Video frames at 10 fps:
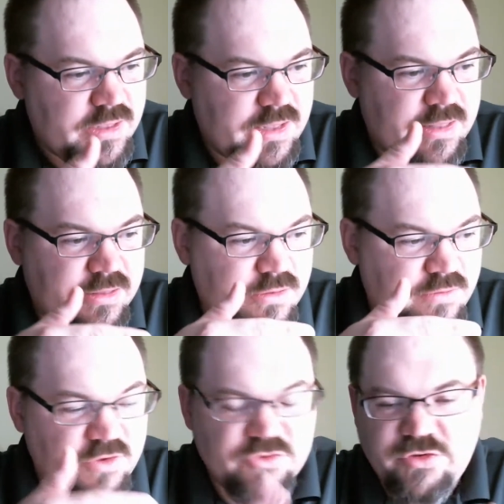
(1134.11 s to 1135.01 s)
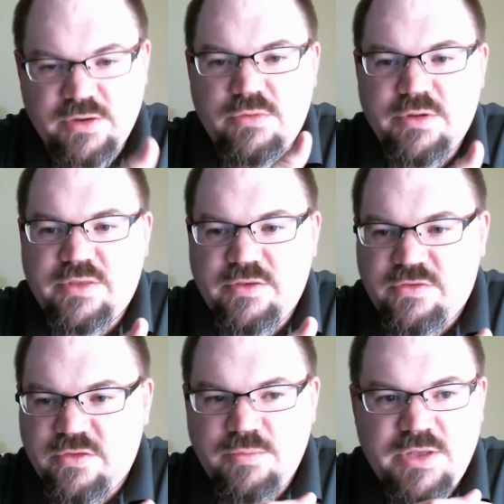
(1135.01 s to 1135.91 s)
and eventually I want
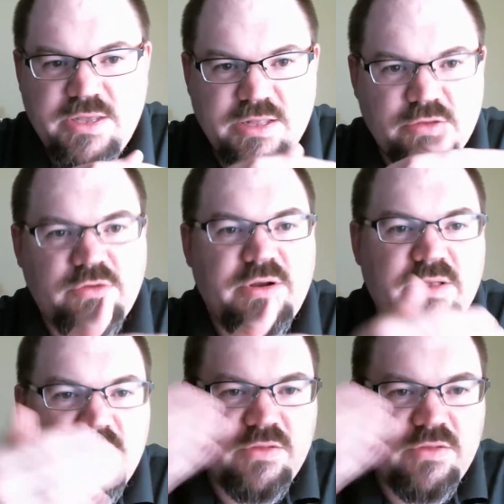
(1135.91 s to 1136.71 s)
this to be integrated